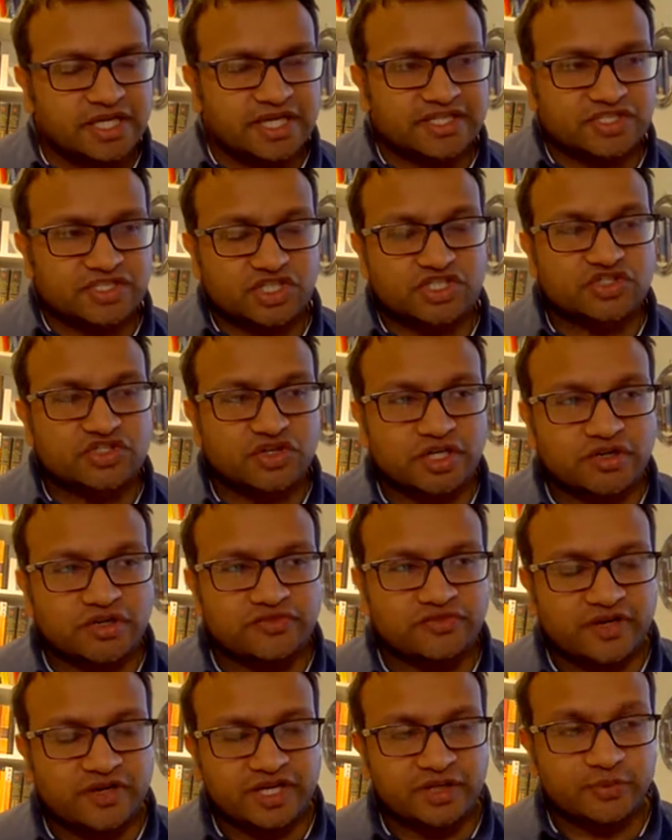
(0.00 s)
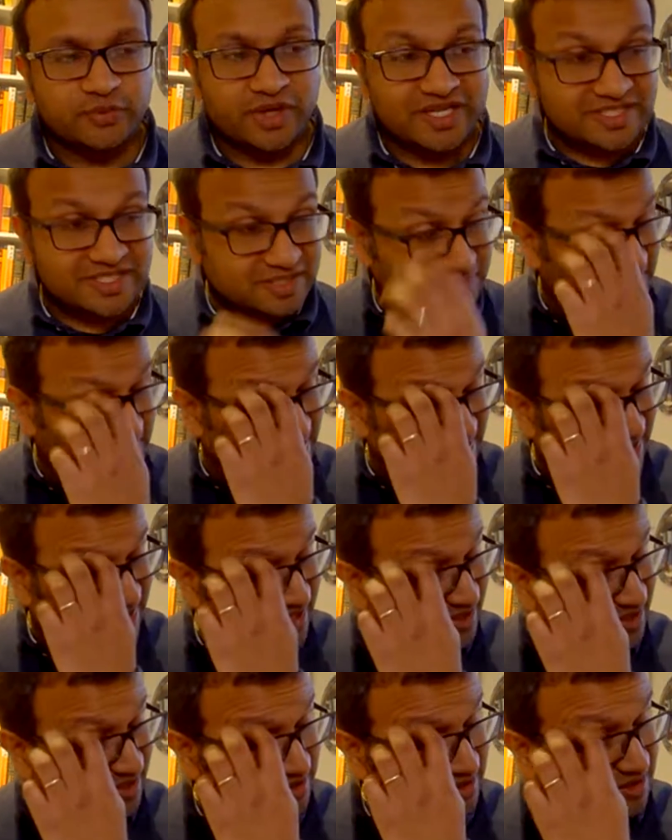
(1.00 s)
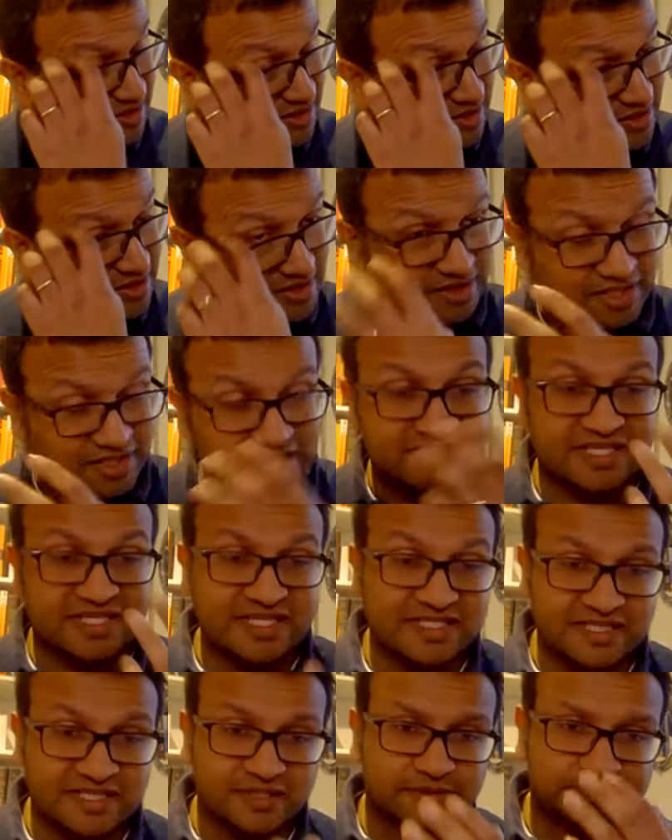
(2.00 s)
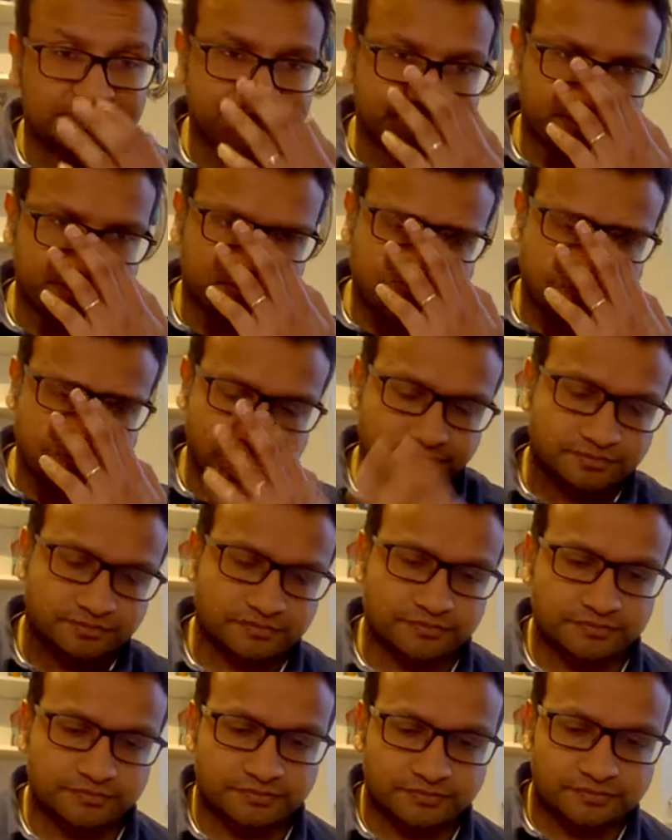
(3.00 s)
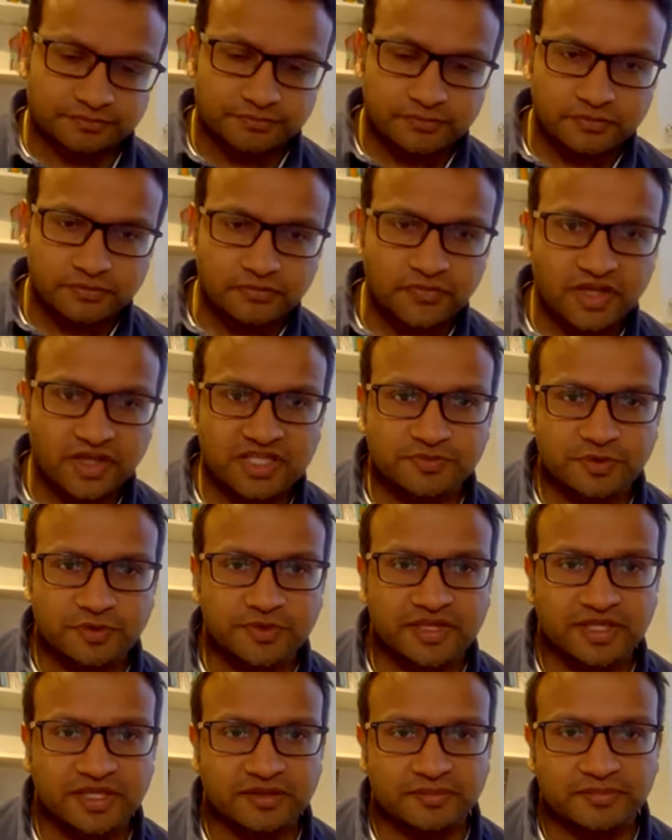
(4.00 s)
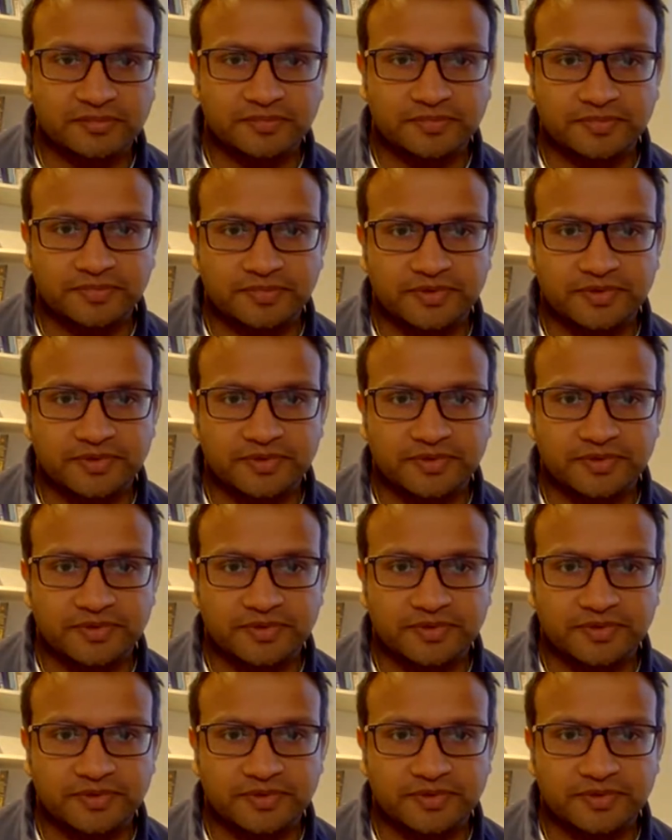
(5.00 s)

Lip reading: it's just trying to find ways to making things easier. It's probably the